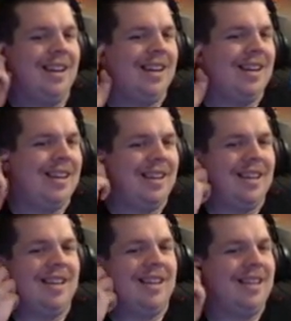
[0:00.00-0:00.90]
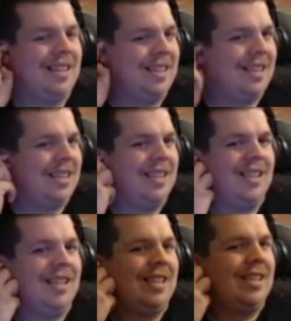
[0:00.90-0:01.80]

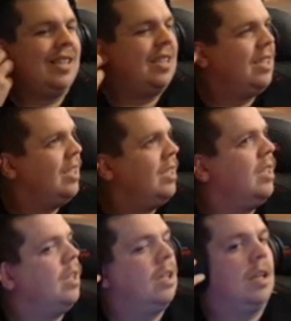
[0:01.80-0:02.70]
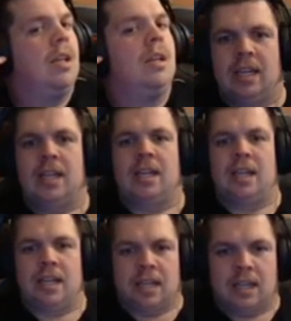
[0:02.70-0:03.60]

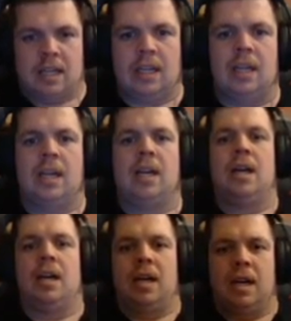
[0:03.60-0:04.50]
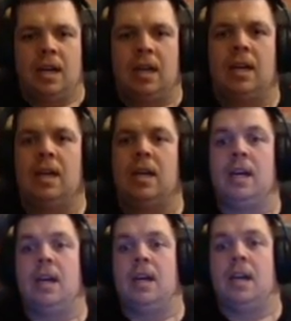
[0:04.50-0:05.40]

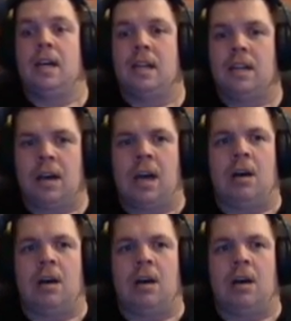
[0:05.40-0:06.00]
No words are spoken by the person on screen.